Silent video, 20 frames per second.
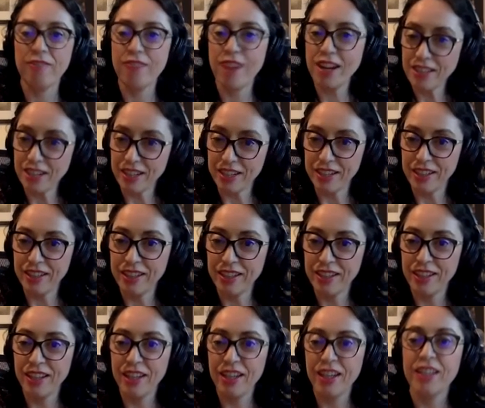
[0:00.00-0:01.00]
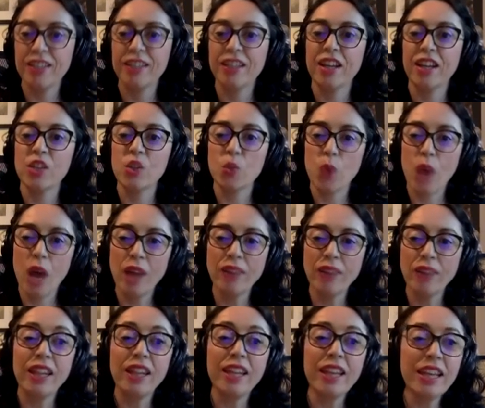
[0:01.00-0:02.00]
Finally, there is one
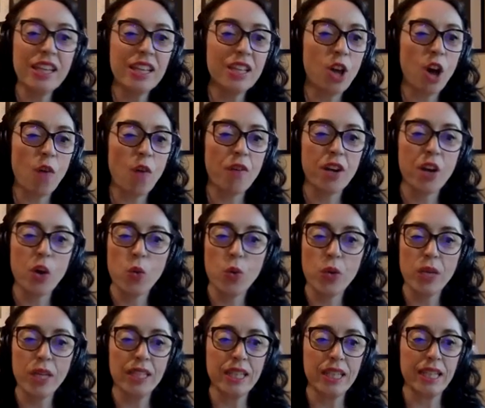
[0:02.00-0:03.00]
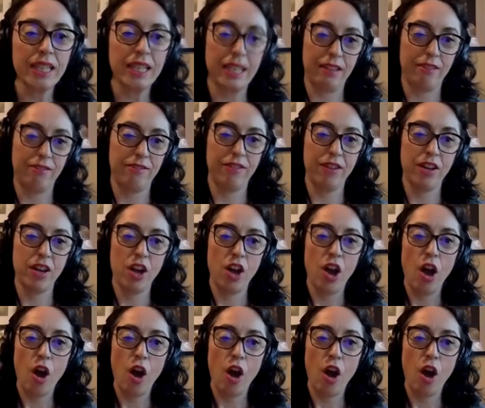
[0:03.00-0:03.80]
that leans over a windy cliff,